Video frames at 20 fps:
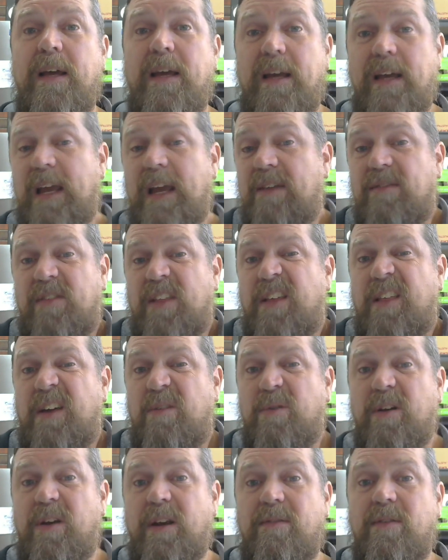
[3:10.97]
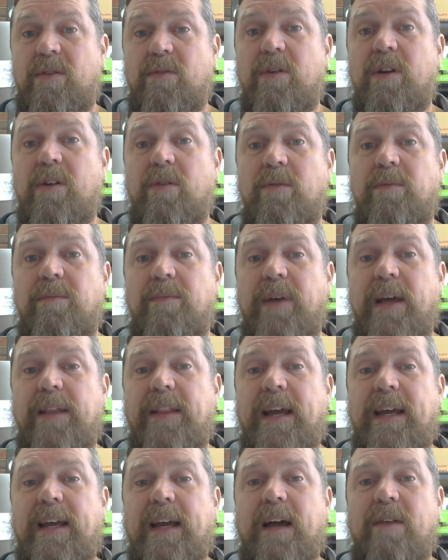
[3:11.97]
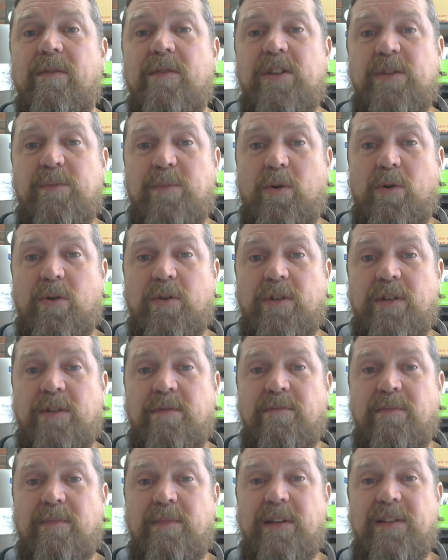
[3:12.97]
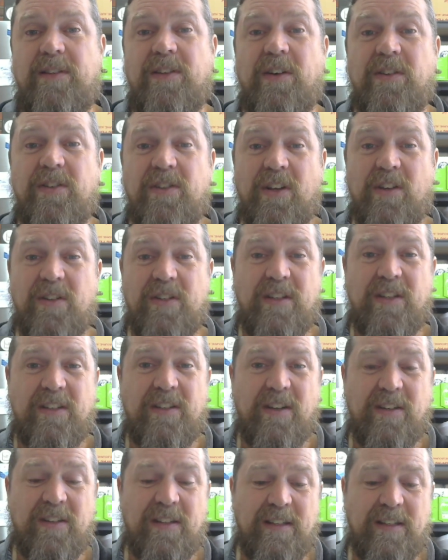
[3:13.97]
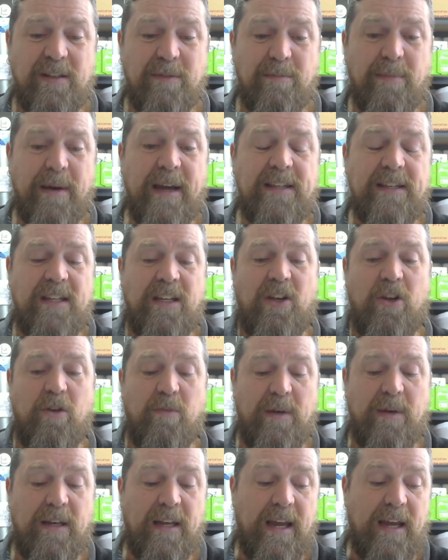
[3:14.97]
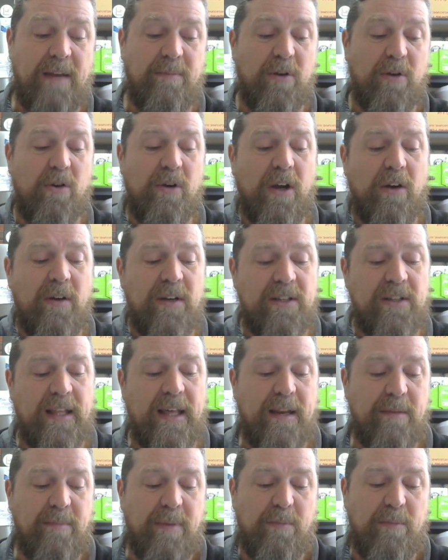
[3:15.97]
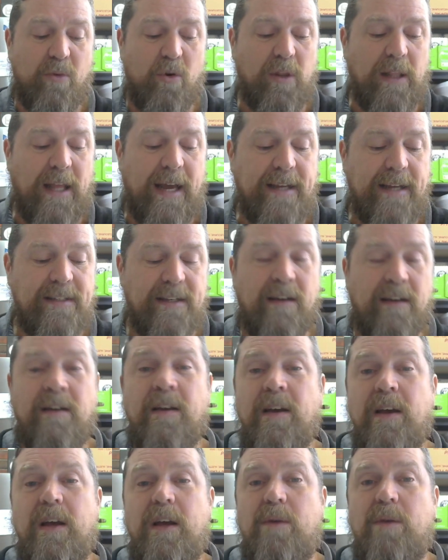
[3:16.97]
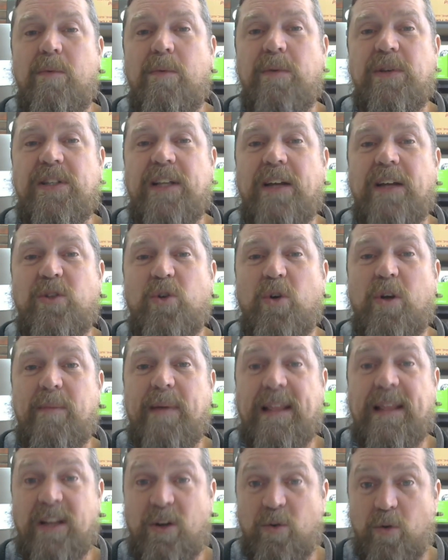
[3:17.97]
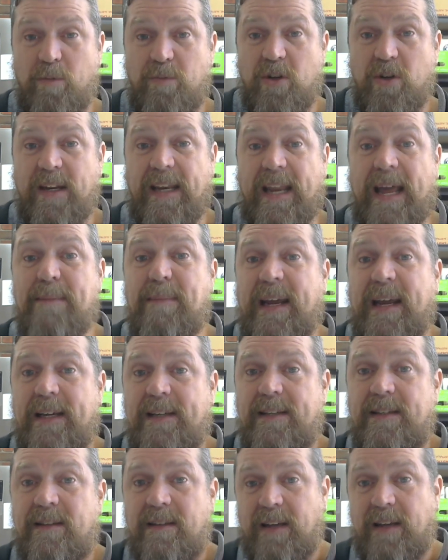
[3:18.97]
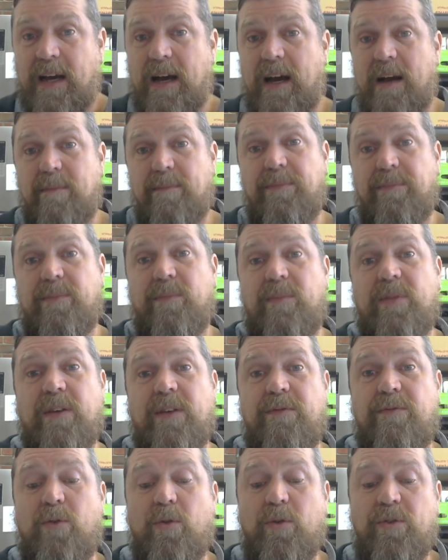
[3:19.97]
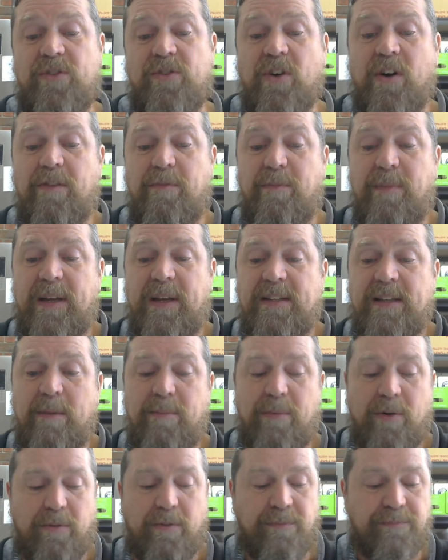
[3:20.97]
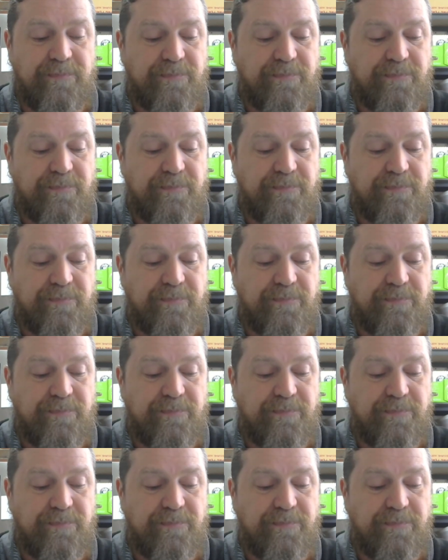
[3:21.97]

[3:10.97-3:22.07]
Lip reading: even though they weren't even real and they can't respond. So there's some basic human need, but I'll go into that a bit more later when we start talking about the group dynamics that Forsyth picks up on.